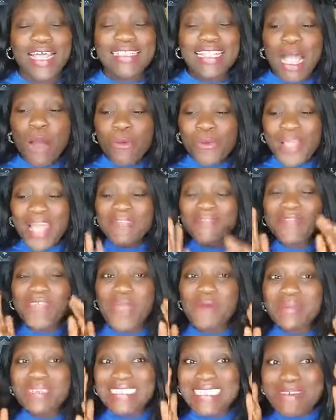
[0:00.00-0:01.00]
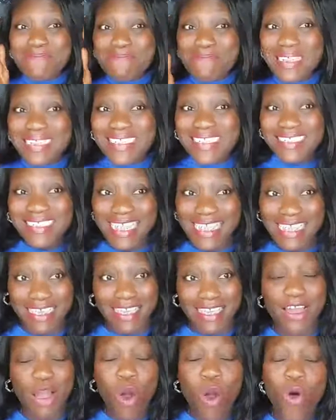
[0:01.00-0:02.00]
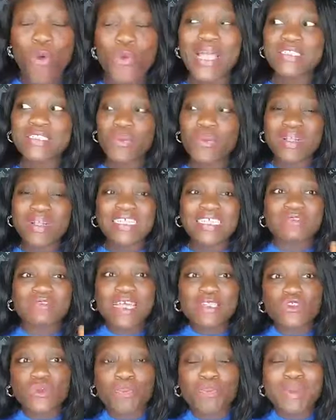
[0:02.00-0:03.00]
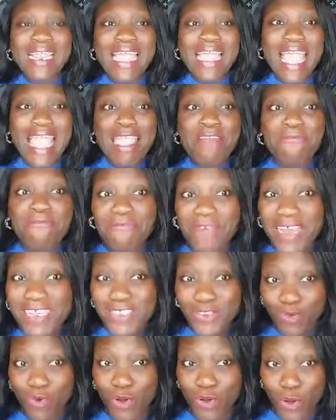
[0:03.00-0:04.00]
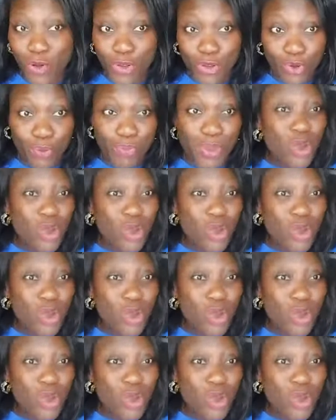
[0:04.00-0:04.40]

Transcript: that where there is a mistake or where somebody is trying to play a fast one on you,